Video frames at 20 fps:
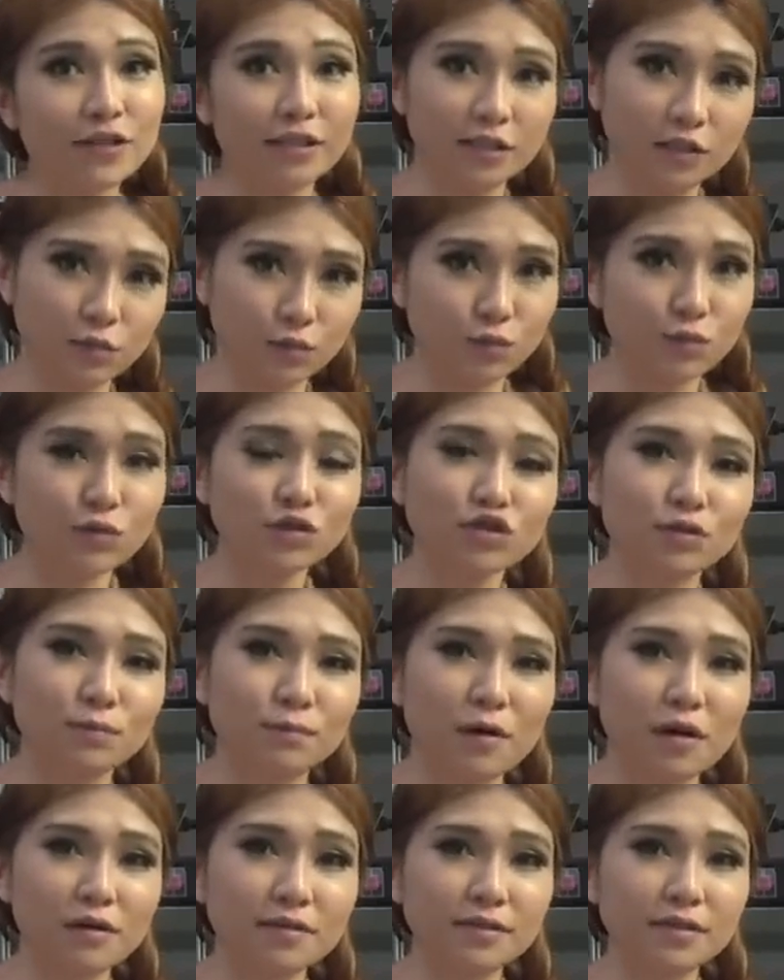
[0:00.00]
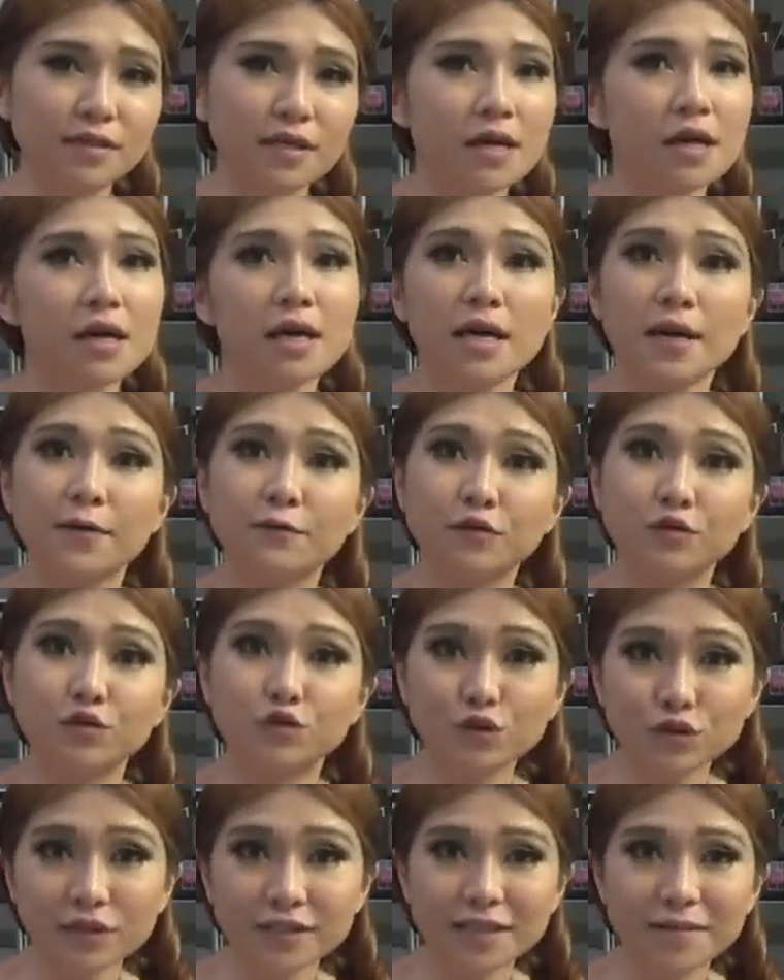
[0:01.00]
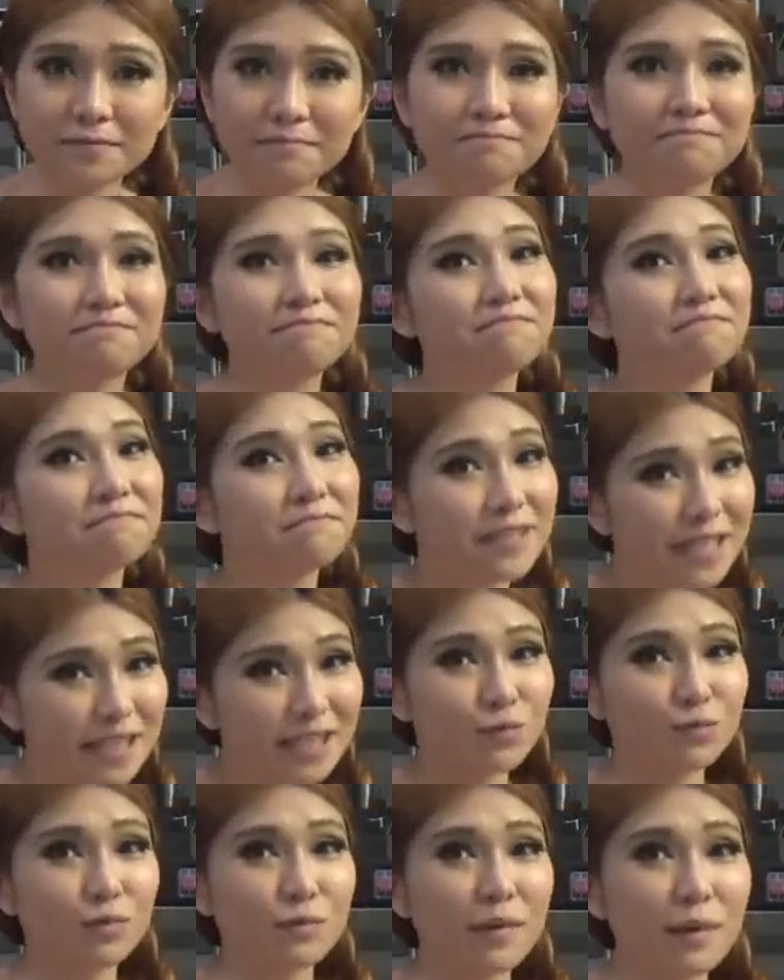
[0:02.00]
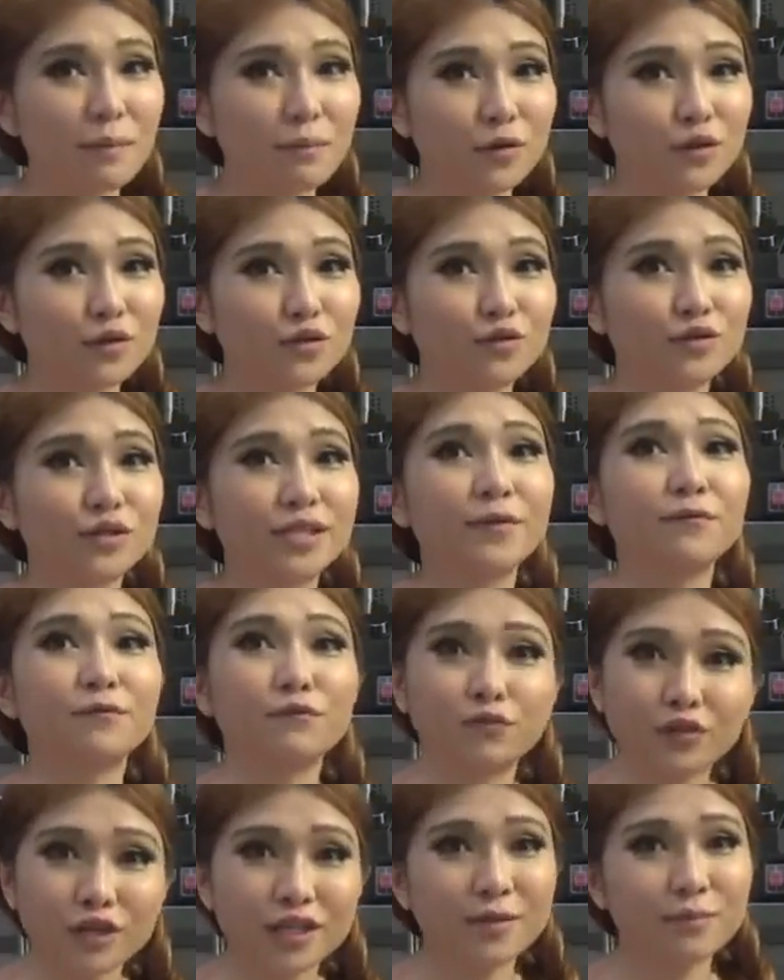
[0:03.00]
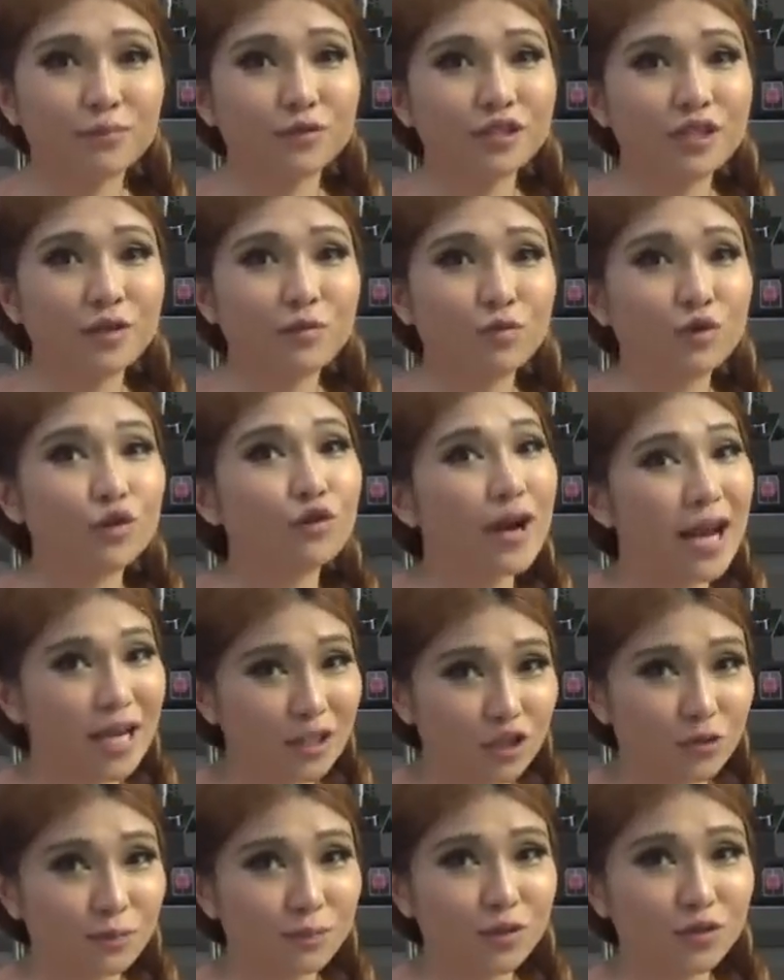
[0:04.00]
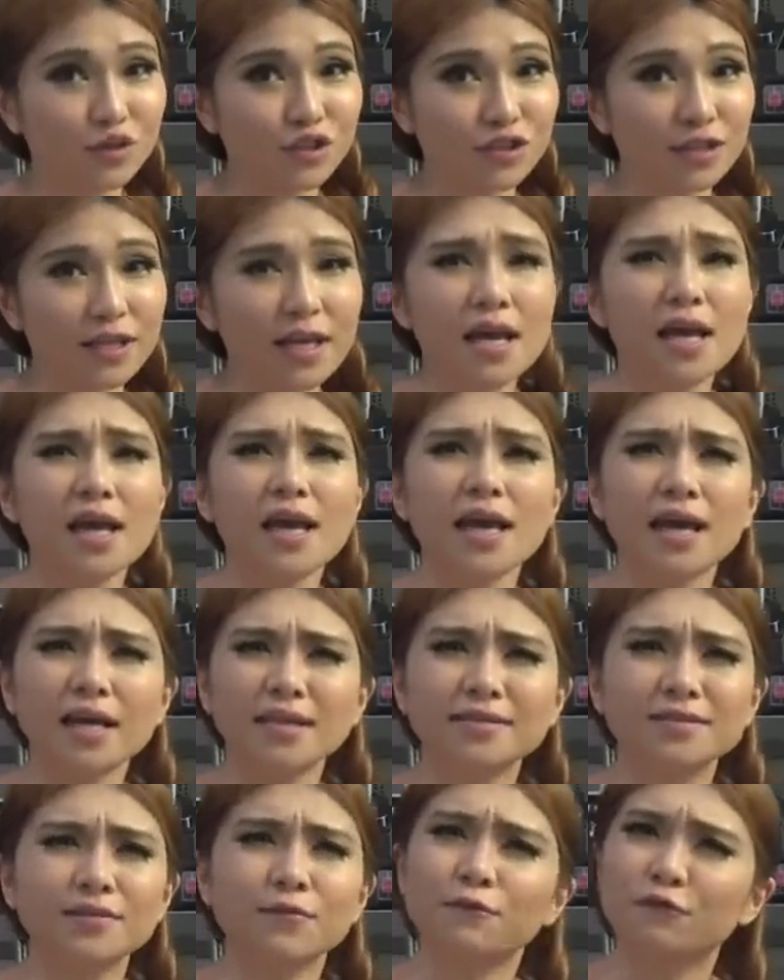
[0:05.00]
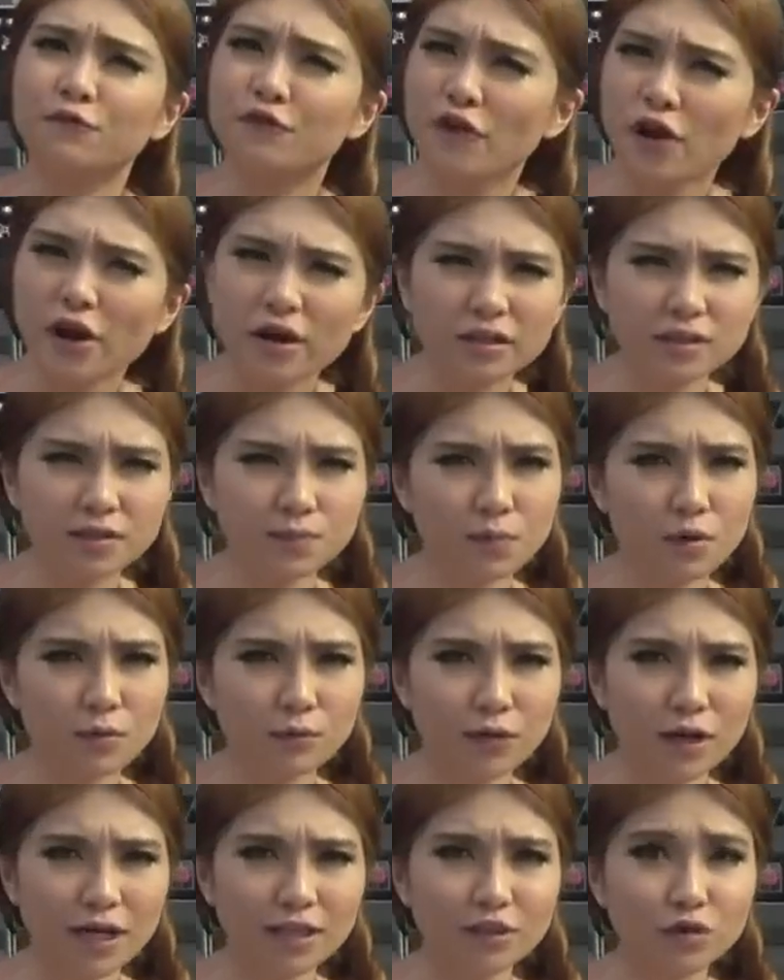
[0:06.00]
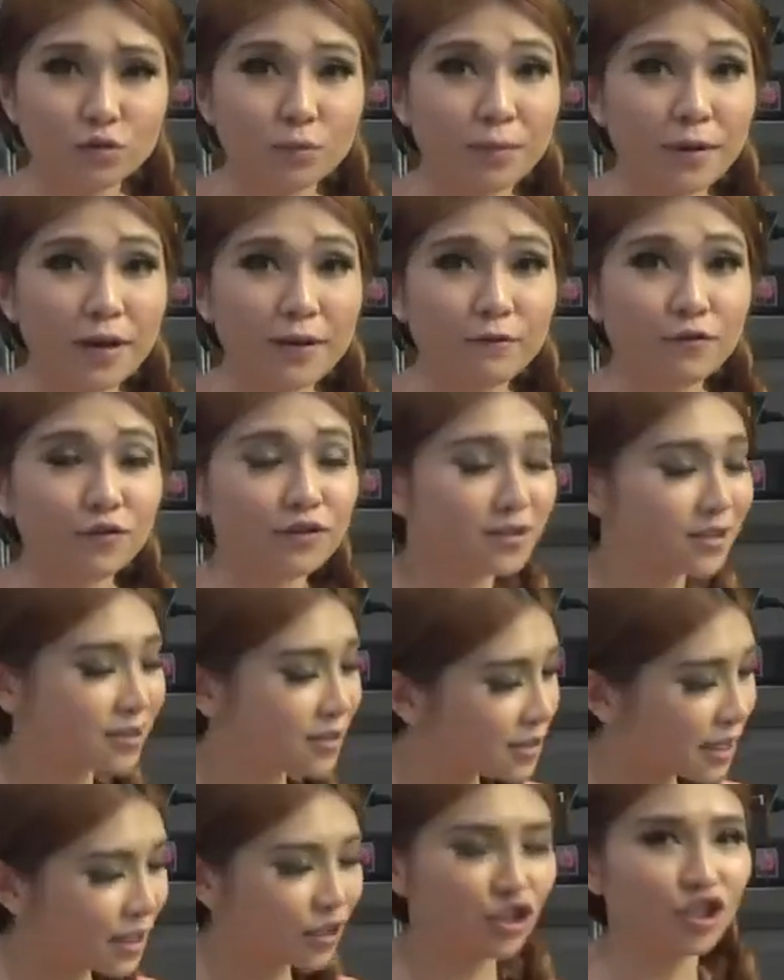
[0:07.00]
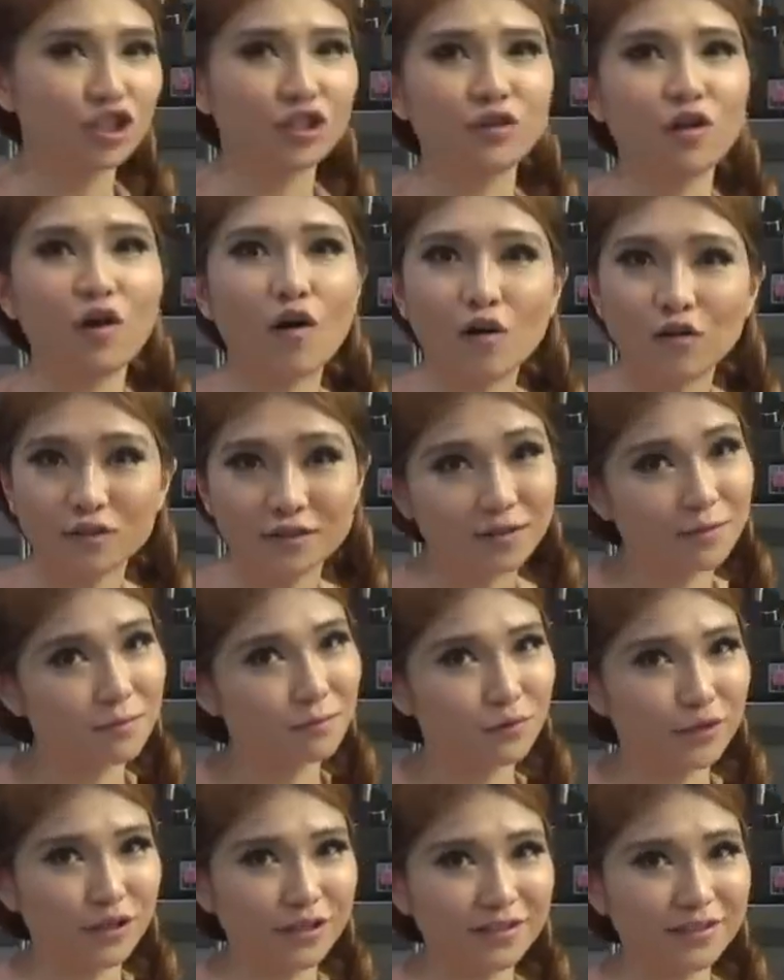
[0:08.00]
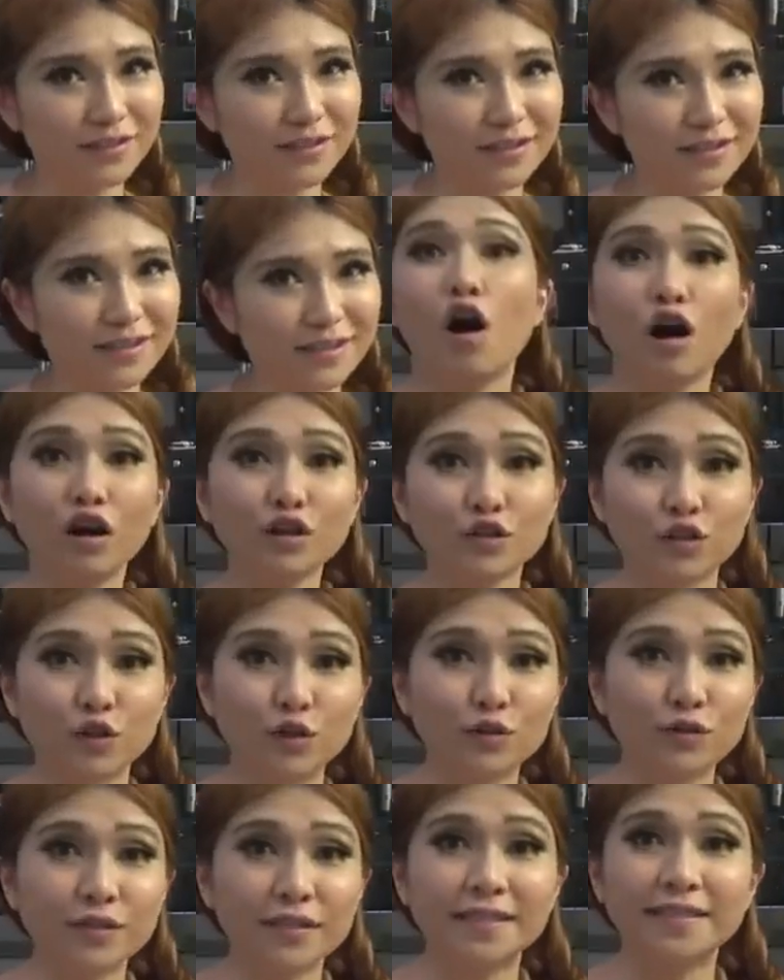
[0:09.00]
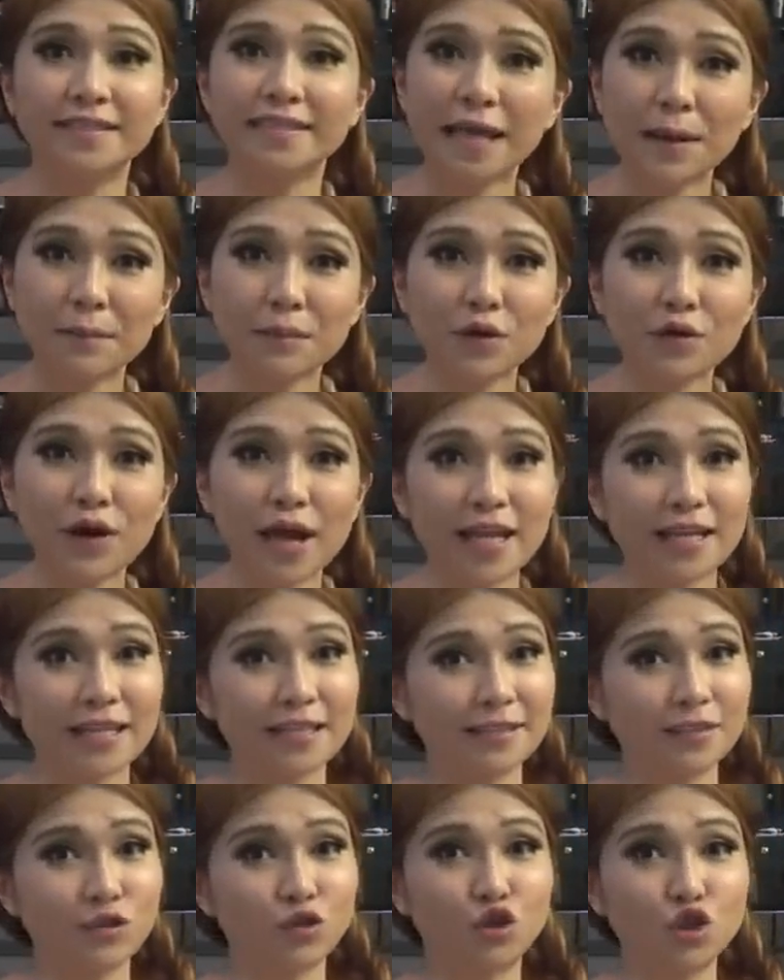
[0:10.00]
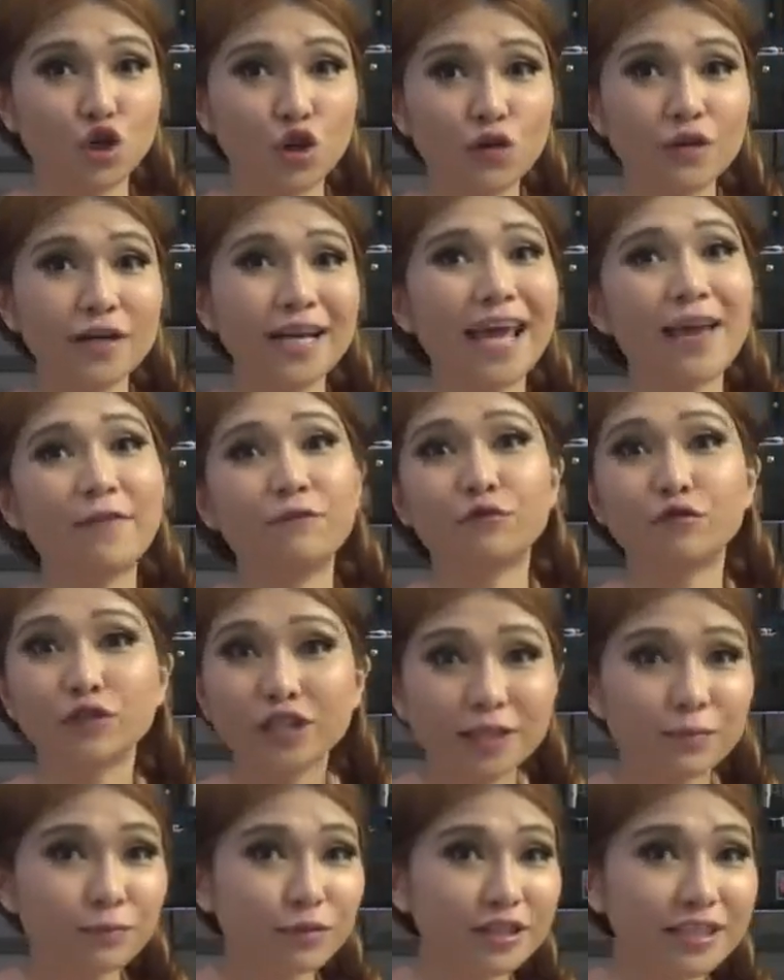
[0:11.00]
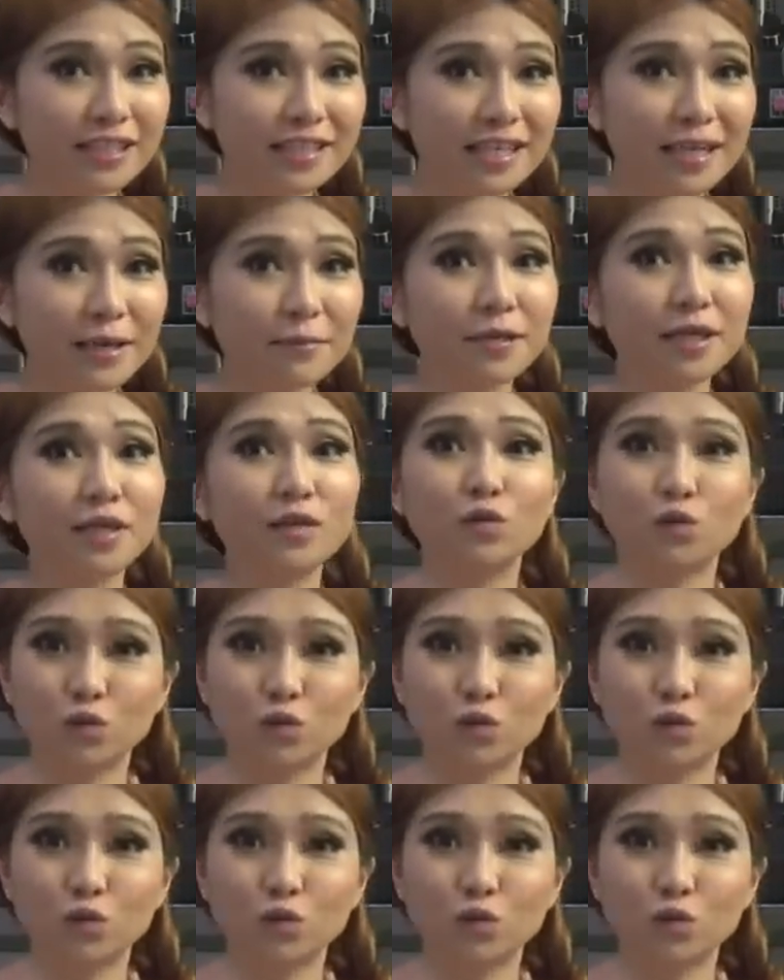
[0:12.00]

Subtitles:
in the description box. If you use it, please remember to give 3D Printing World attribution. It's a very small price to pay for such an awesome print. Also, Samuel and his drone and 3D printing club in